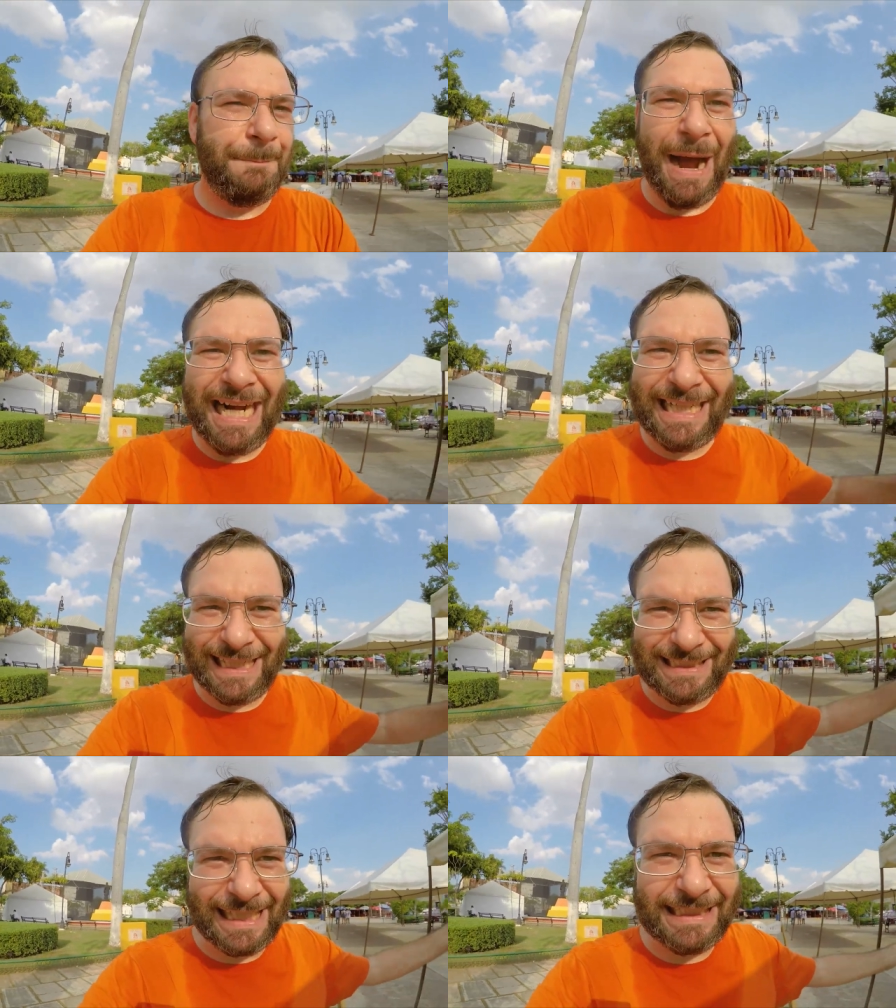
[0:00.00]

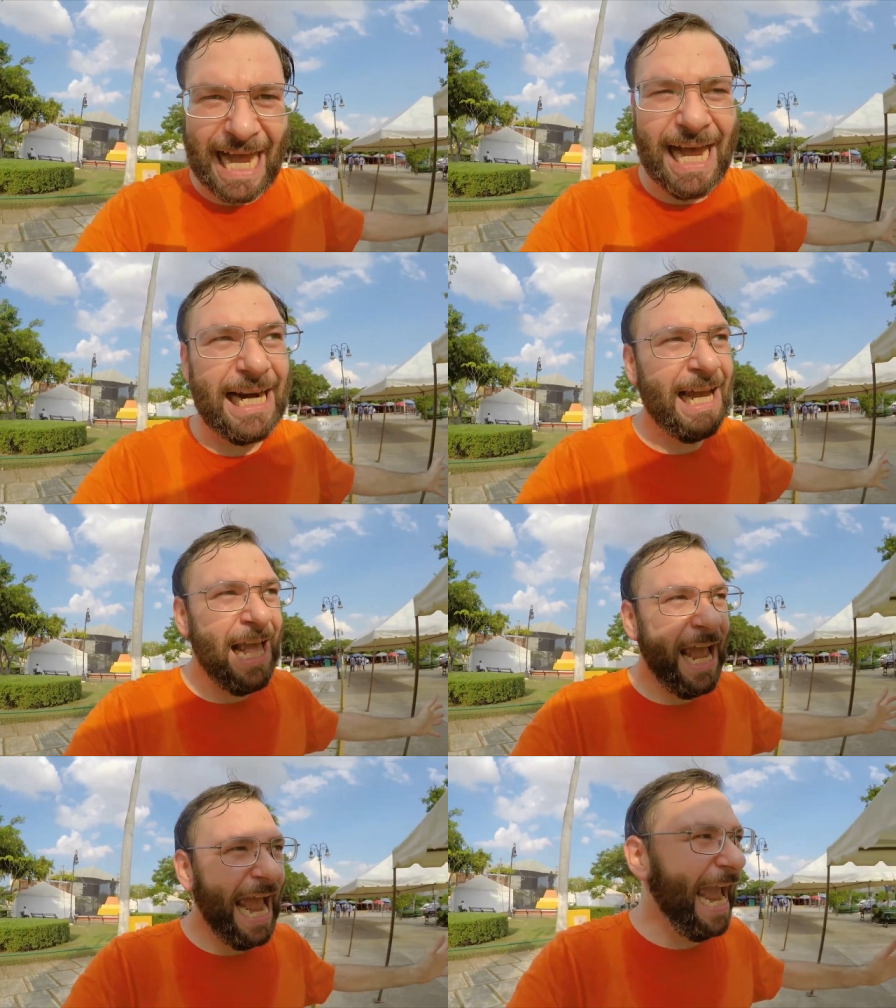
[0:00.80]
Parque Santa Ana,
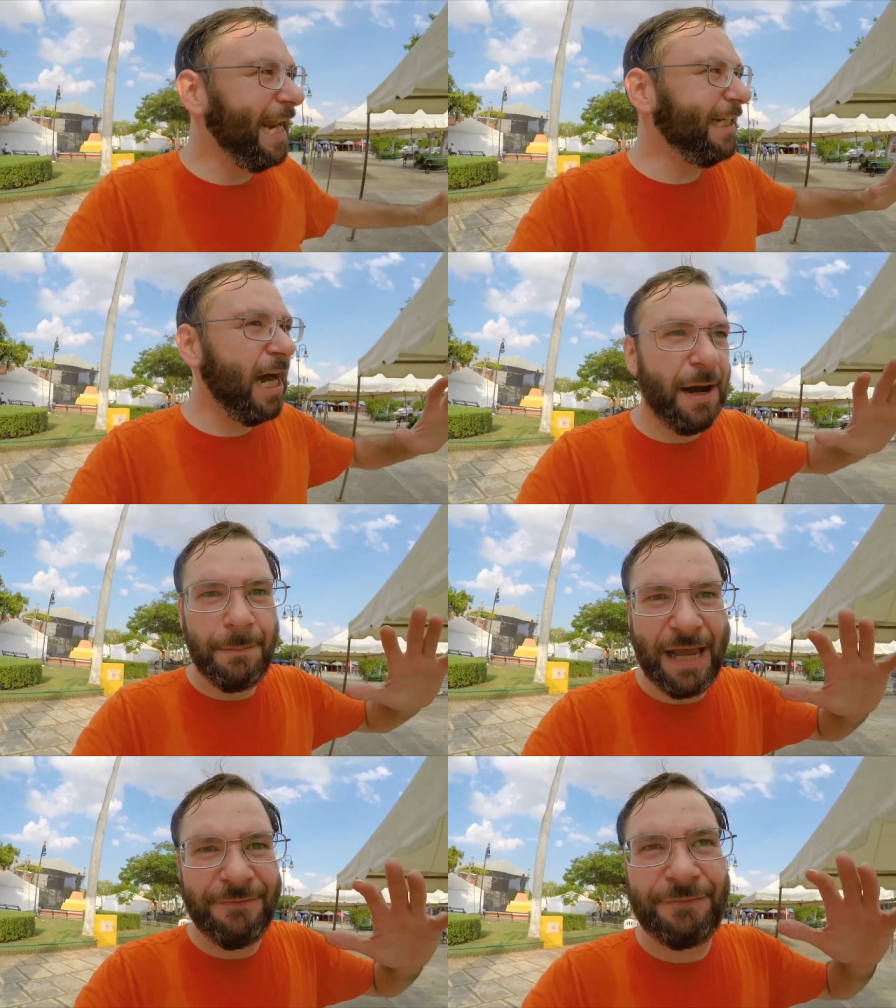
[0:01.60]
and
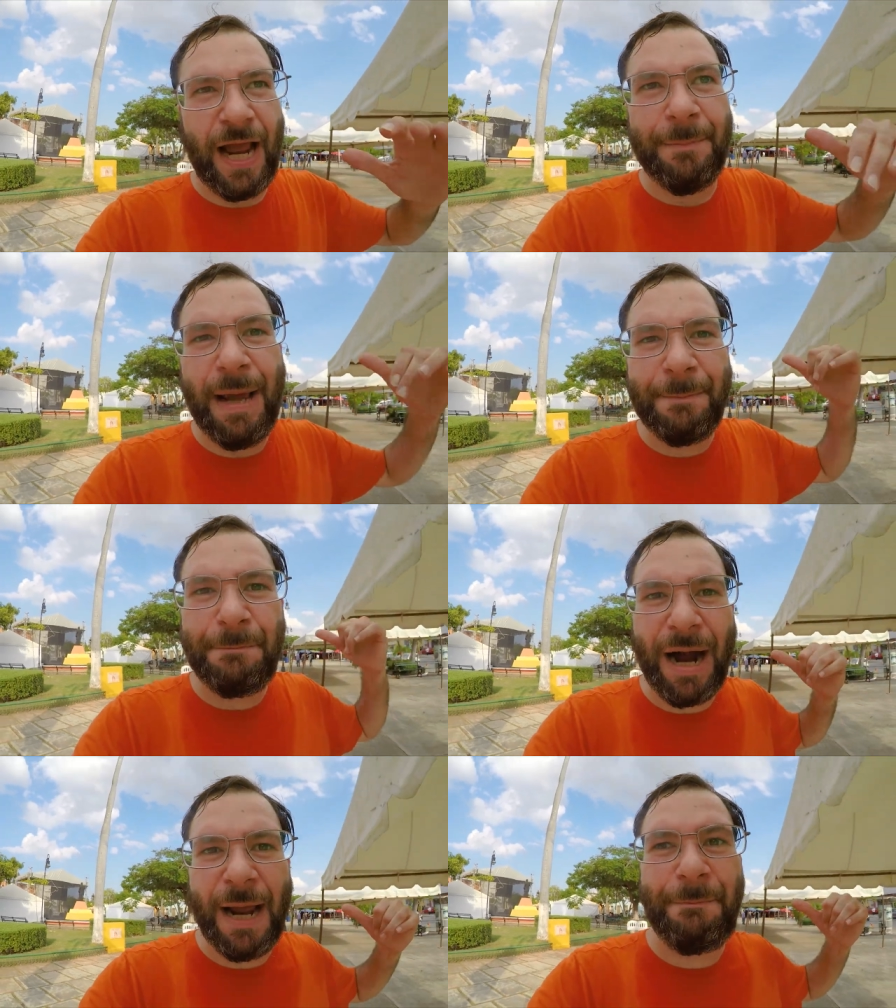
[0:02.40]
um, and, and,
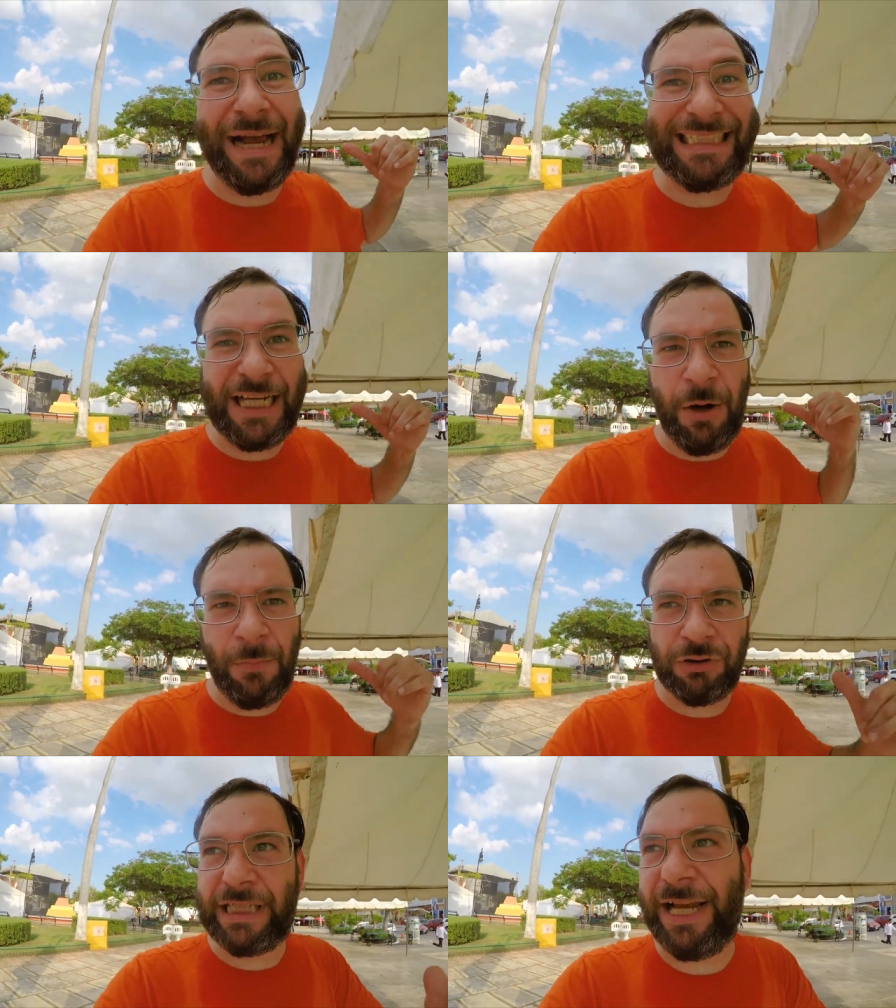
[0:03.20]
and Paseo
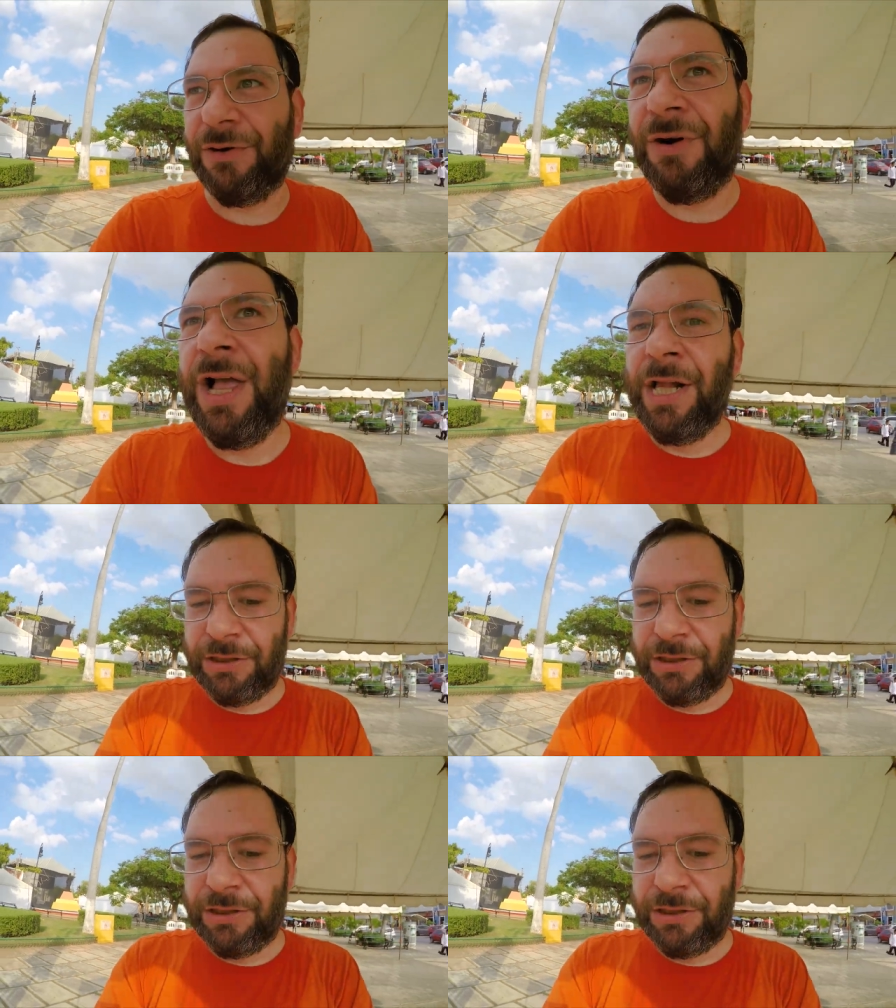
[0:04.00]
Montejo.